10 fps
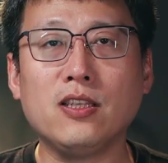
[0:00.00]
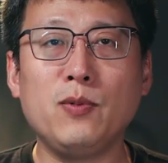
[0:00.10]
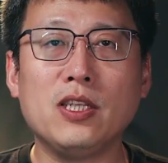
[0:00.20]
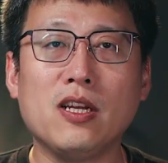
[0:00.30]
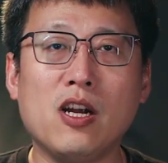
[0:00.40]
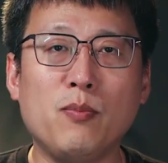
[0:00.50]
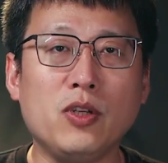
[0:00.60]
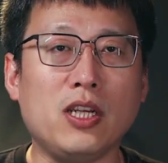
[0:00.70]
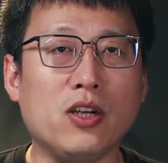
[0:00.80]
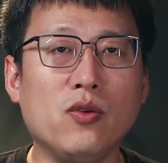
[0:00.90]
The
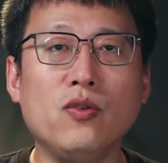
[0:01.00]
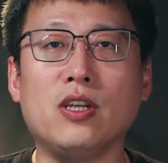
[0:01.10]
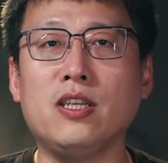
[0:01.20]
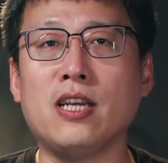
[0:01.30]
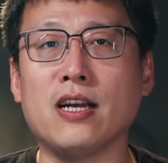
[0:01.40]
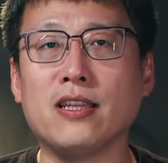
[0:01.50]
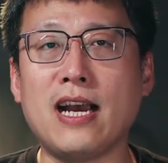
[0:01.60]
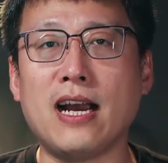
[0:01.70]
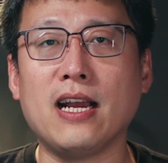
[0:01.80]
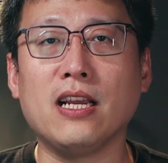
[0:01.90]
ESP32 boasts
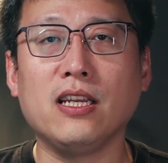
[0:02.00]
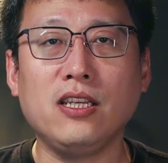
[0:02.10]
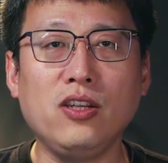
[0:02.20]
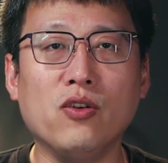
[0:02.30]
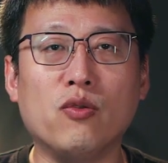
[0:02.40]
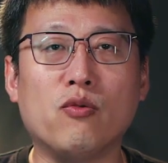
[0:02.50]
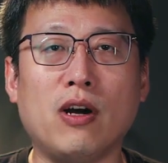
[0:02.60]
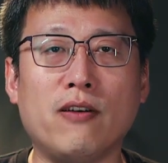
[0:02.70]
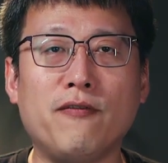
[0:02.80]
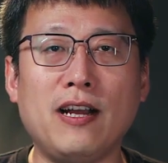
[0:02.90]
both power and
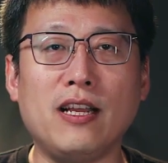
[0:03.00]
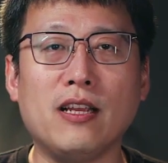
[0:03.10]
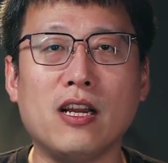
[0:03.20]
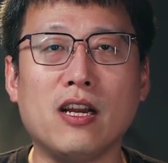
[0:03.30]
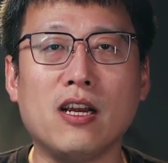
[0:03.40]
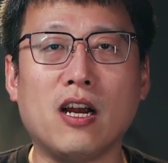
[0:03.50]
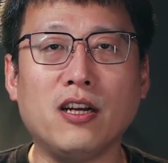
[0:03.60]
versatility,